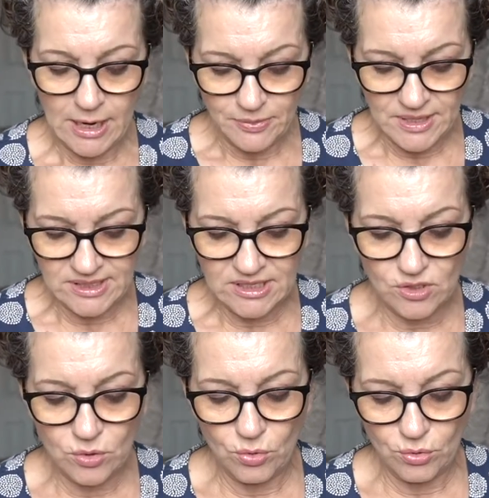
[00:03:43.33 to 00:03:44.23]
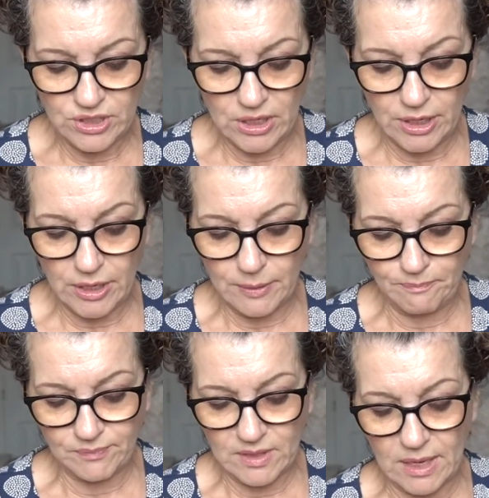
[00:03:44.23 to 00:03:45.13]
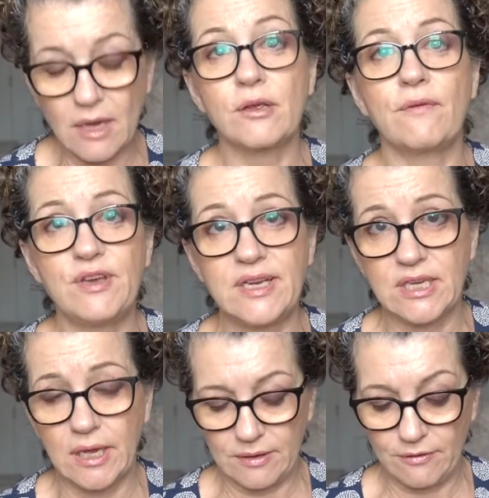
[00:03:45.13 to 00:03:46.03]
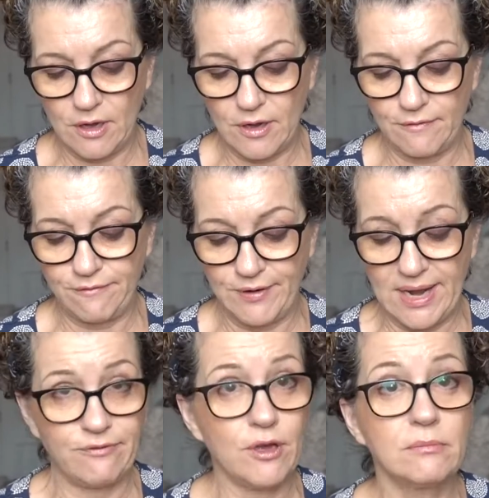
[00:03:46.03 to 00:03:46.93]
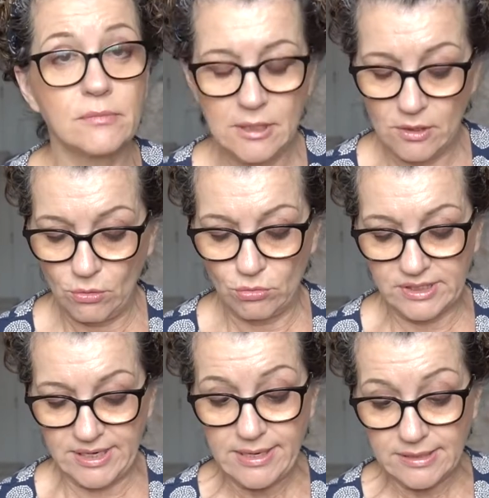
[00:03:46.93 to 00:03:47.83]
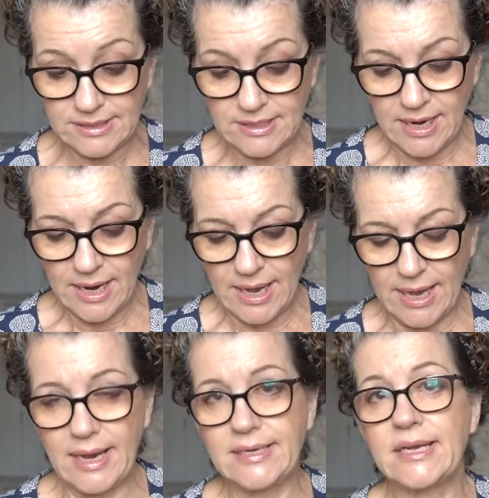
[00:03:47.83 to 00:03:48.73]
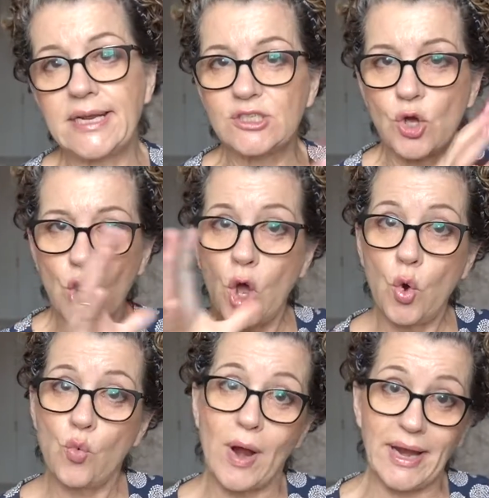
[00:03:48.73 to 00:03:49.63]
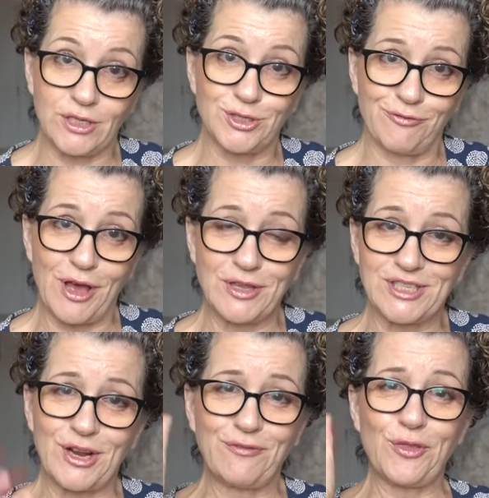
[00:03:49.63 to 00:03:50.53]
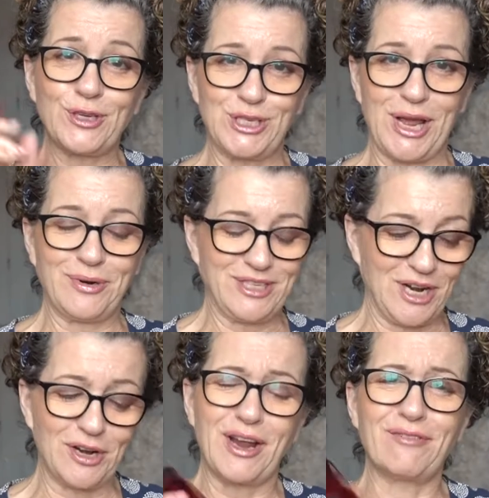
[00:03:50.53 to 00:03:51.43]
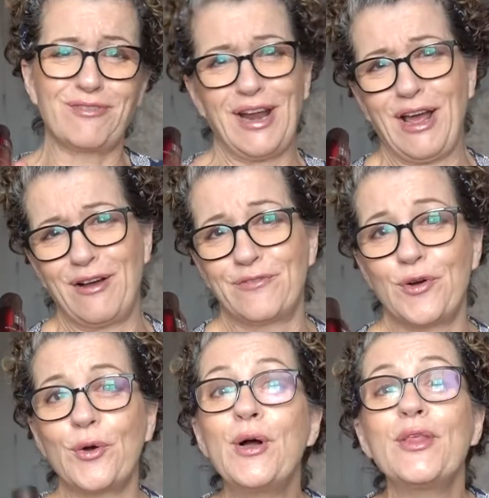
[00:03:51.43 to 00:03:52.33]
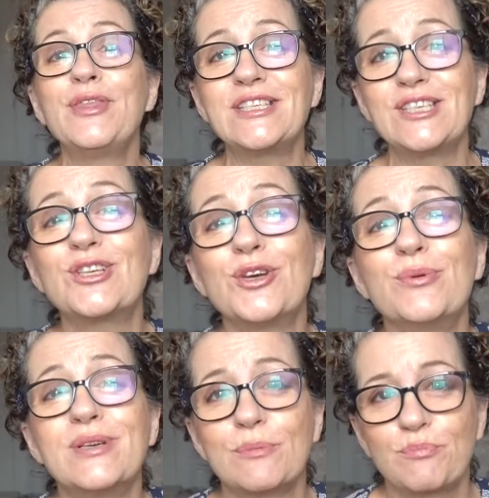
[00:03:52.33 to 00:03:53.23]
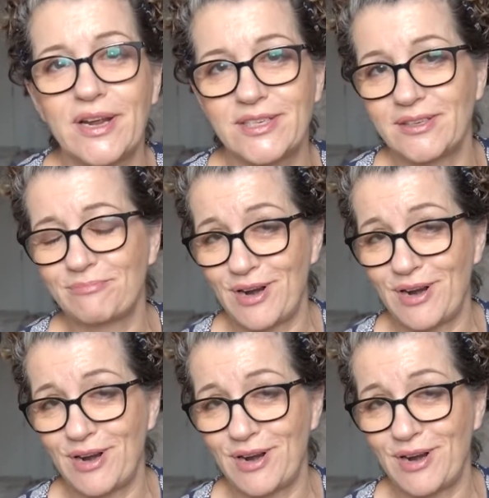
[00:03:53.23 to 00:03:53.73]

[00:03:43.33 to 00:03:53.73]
This is called AYURVEDA flavour or scent. And it's got a whole range of others, and I've got the shower gel, and I've run out of oil. This too was a present.